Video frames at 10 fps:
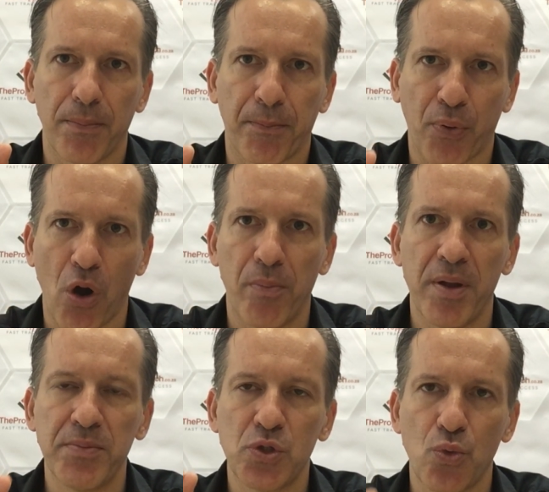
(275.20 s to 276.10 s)

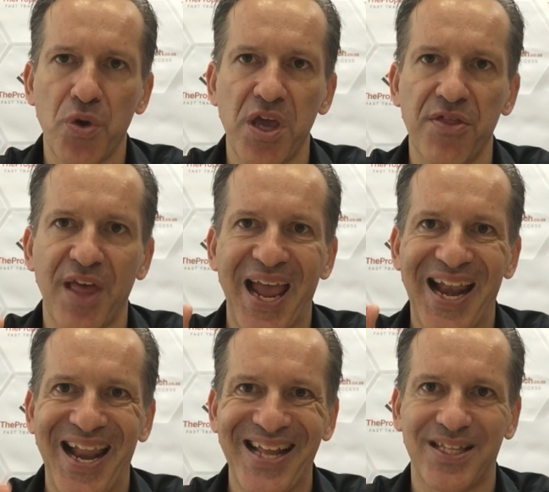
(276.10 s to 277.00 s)
problems with
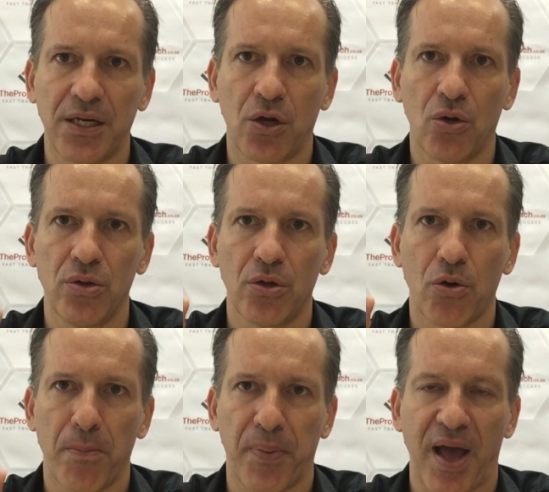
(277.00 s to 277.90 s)
electrical
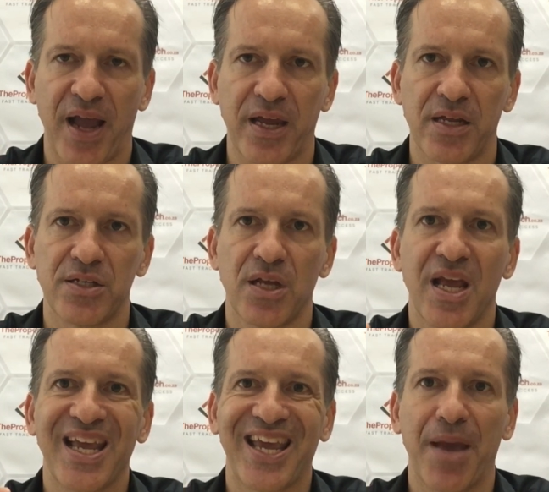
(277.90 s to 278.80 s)
compliance
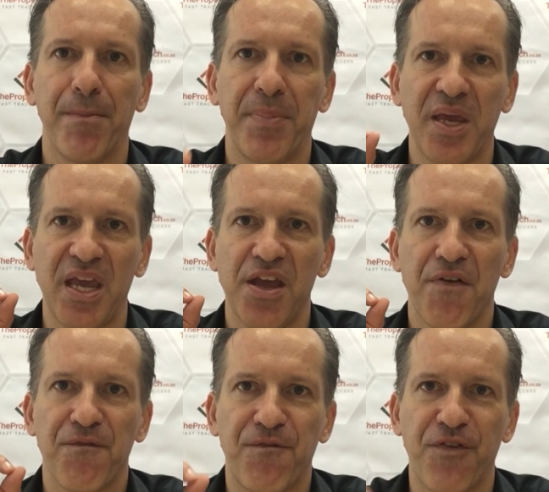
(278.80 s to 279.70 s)
can be
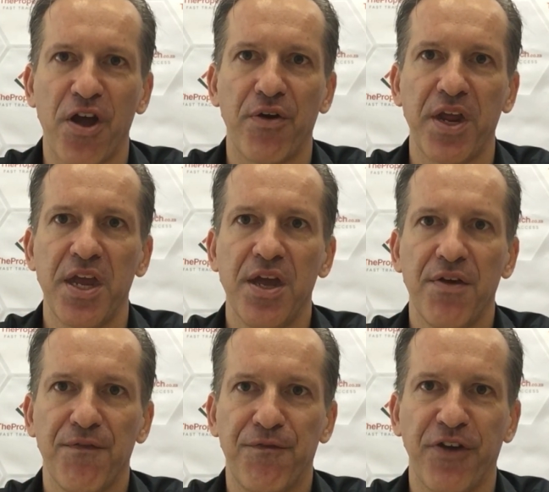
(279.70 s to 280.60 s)
very,
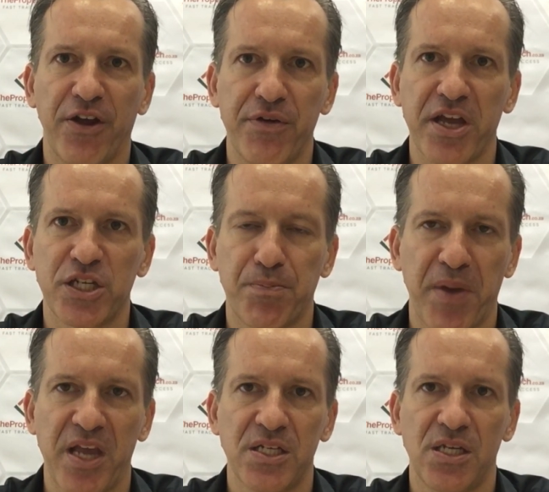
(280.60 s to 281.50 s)
very
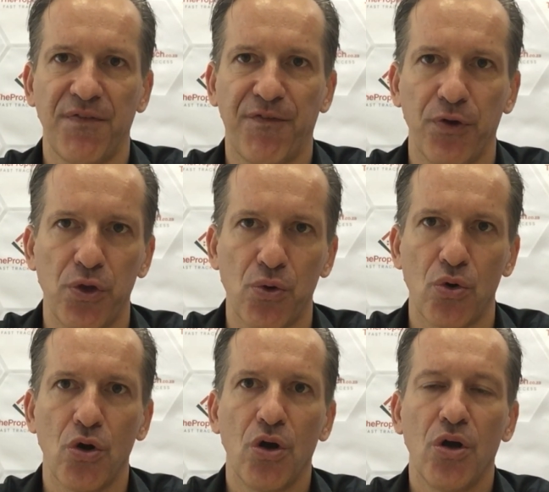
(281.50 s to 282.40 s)
expensive for you
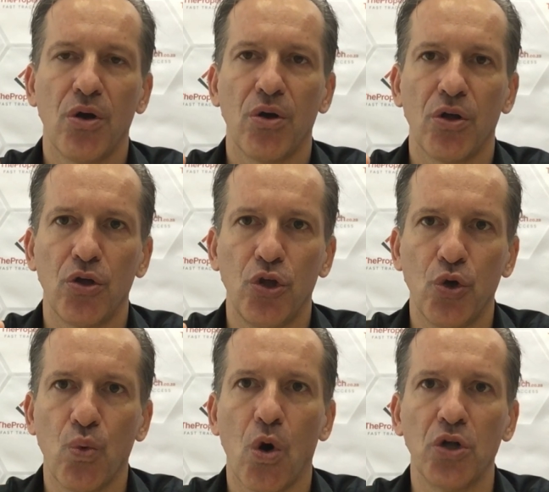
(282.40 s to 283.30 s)
you
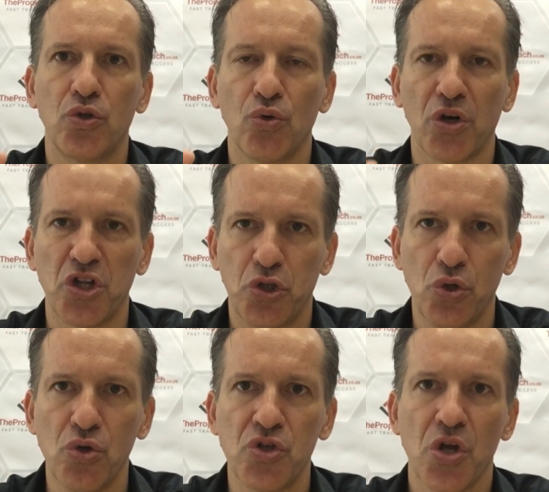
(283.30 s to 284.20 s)
want to
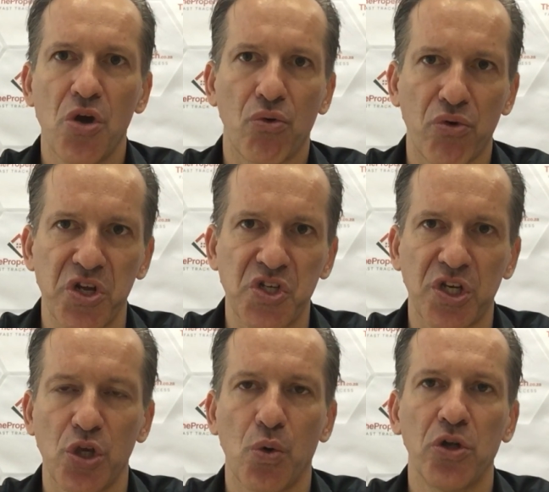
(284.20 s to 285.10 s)
reduce risk,
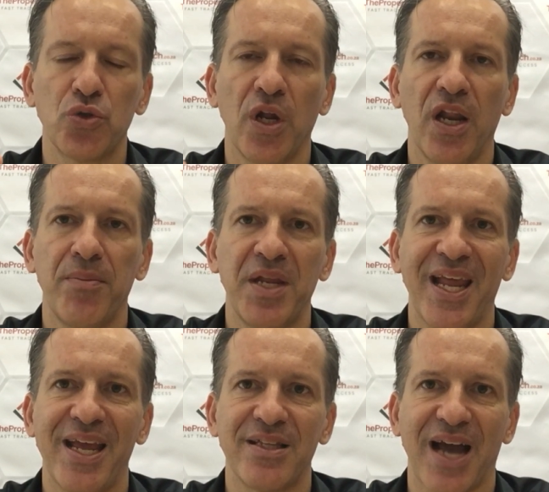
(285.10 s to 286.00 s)
you want to
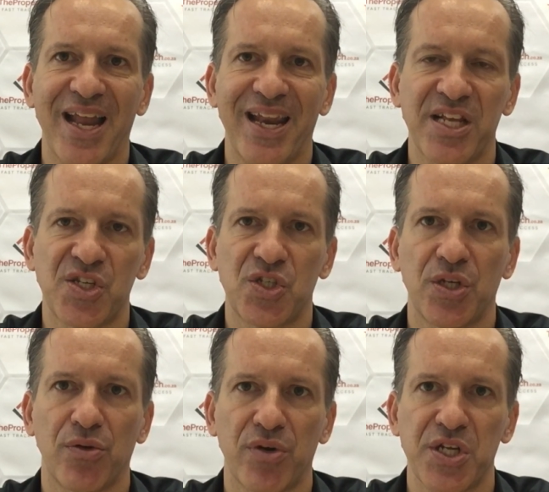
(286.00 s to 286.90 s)
eliminate
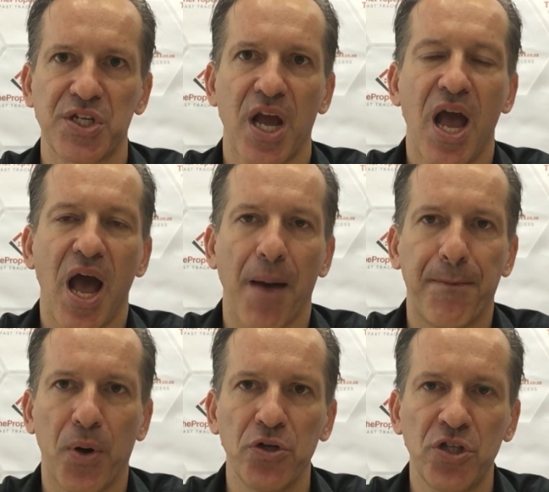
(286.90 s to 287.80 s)
unnecessary risk.
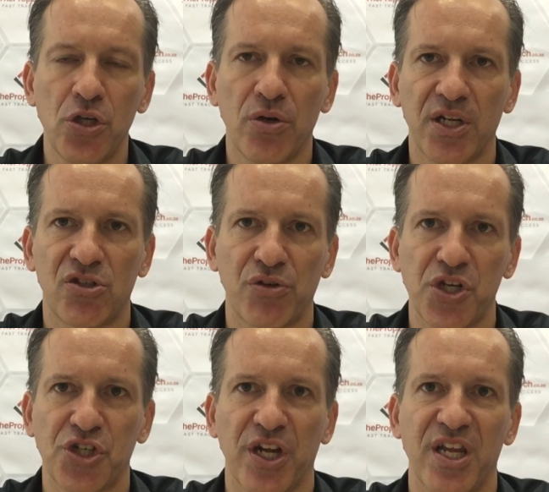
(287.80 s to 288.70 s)
Appointing your
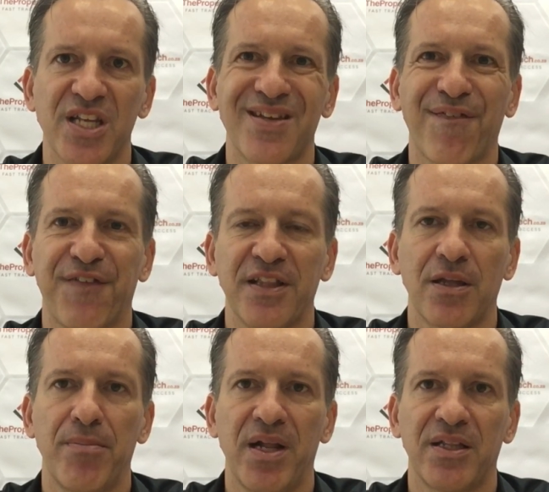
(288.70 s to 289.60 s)
electrician is a
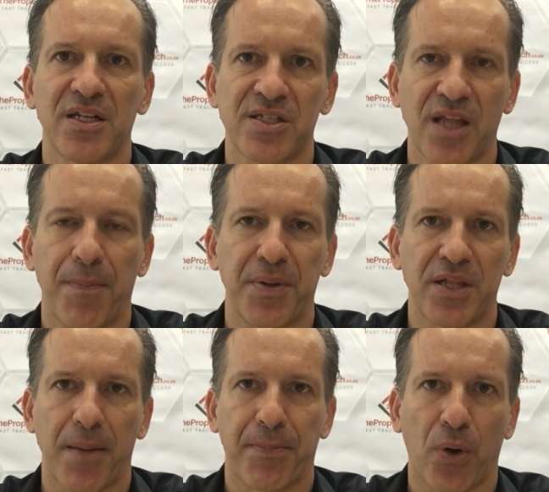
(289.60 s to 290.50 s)
fundamental step in
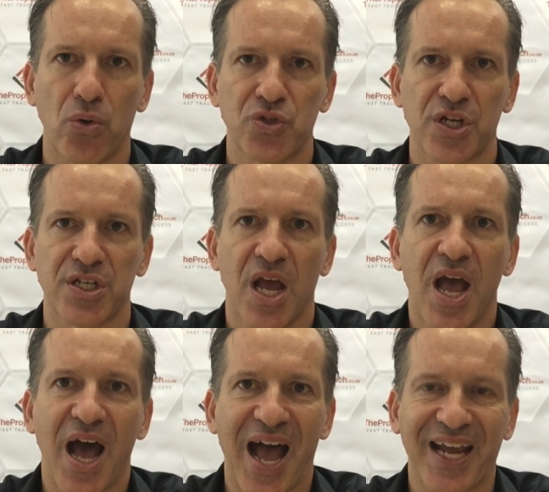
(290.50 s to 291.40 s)
that process.
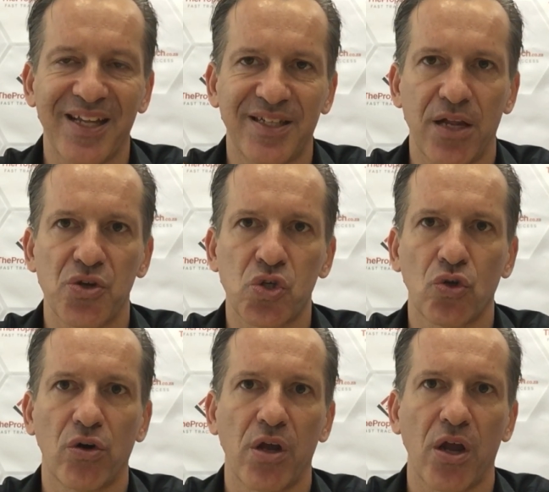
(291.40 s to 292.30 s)
I can tell you a
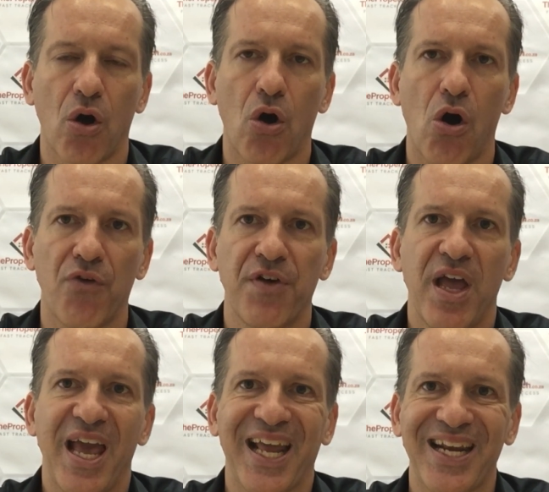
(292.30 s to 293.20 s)
story of
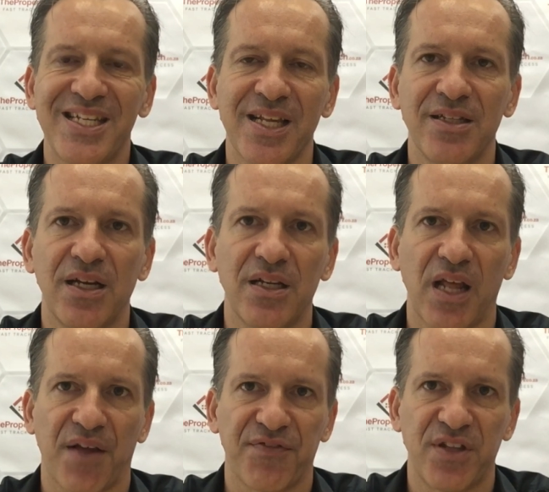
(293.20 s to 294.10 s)
a recent deal
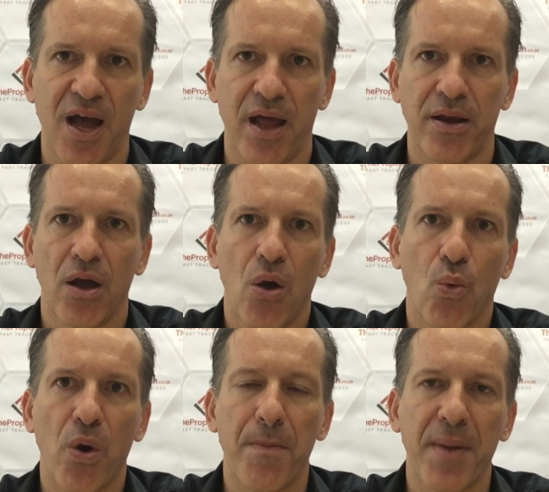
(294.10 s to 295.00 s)
that I've done
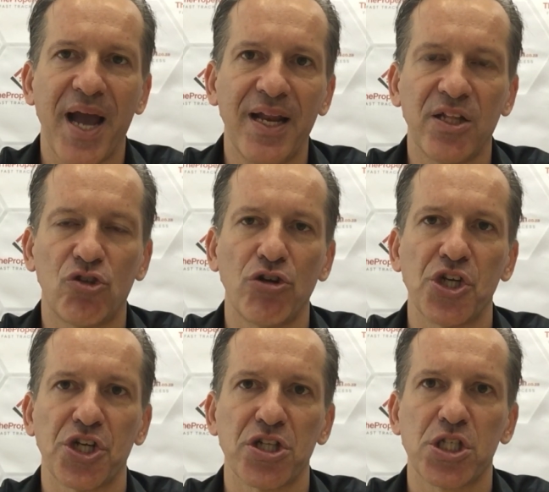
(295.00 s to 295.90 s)
where my
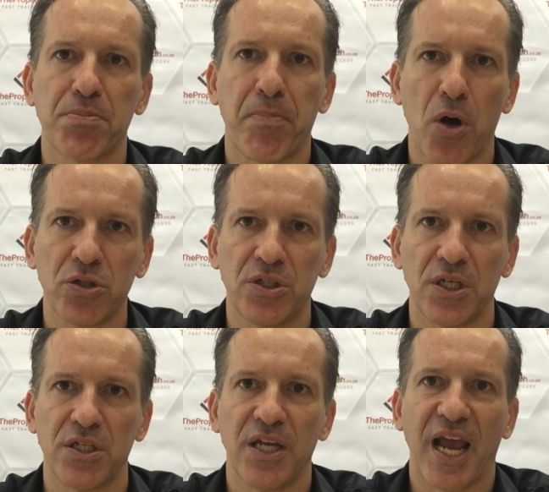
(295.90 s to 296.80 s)
electrician
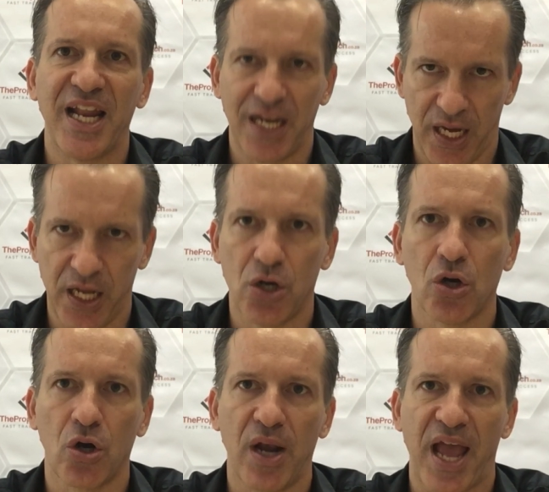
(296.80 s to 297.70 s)
spotted an illegal
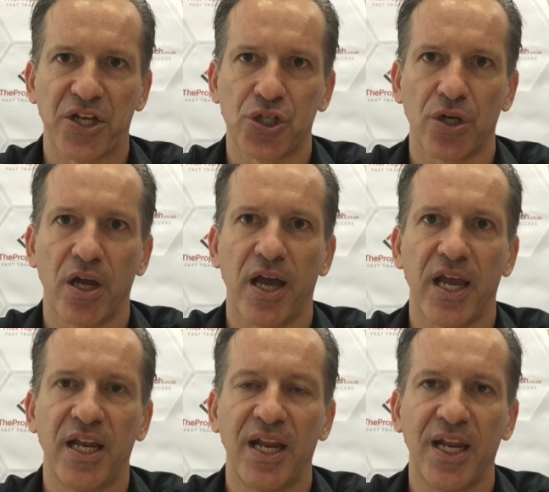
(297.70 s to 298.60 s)
collection, uh,
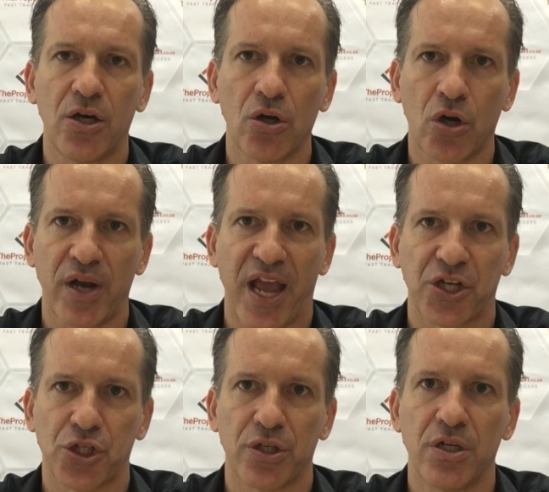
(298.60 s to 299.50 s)
an illegal
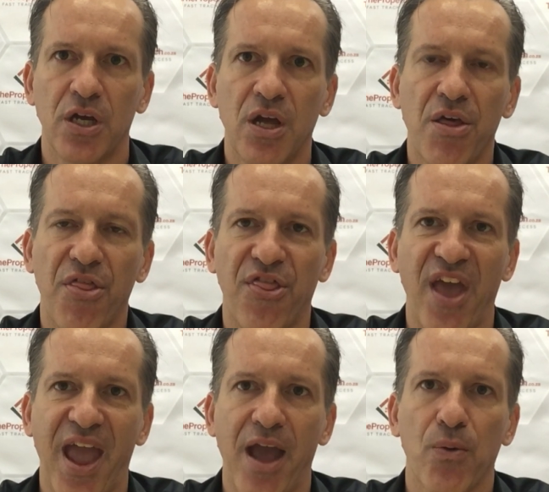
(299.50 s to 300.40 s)
connection
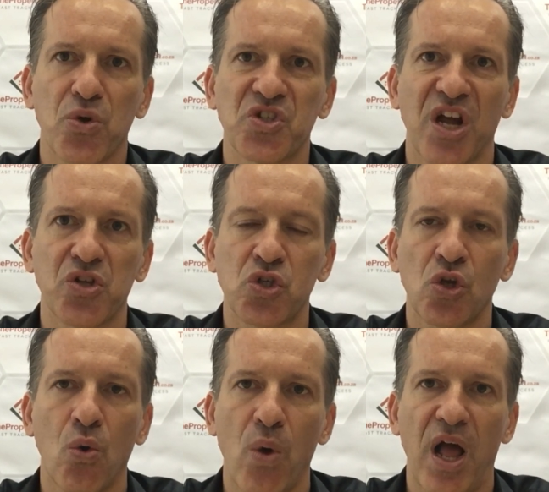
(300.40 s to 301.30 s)
that was done
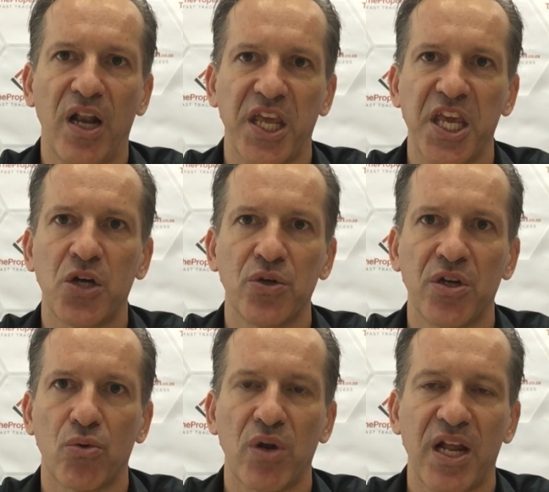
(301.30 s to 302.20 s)
so well he
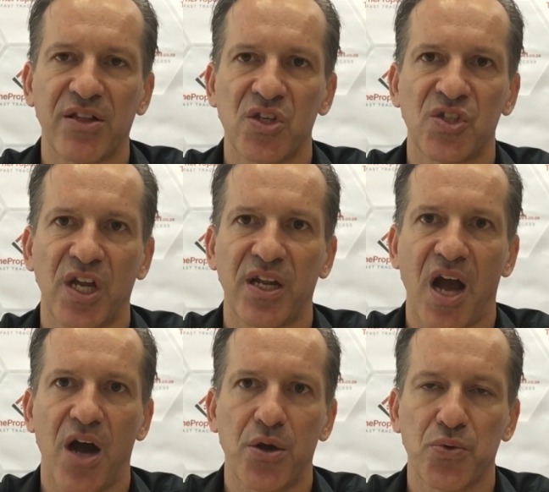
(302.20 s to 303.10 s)
couldn't really understand
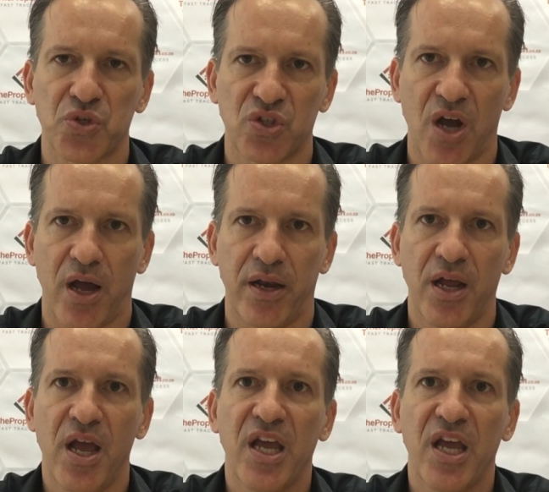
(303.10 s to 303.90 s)
how it was done.